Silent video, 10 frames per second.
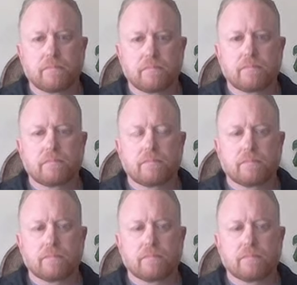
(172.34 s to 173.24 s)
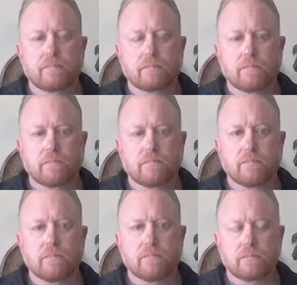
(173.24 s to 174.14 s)

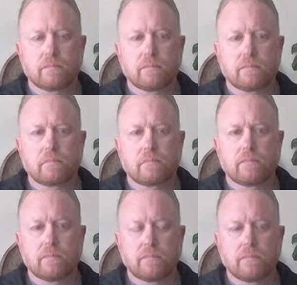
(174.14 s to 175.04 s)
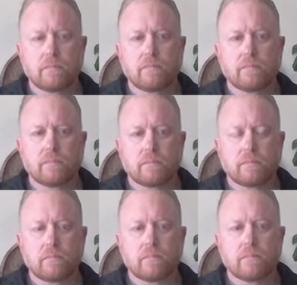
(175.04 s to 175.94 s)

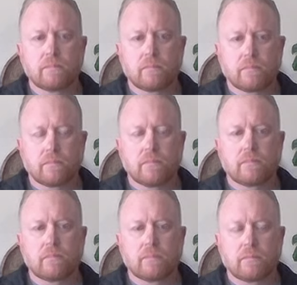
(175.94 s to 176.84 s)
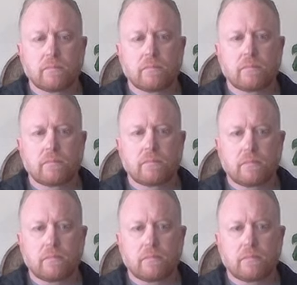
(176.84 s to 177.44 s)
(not speaking)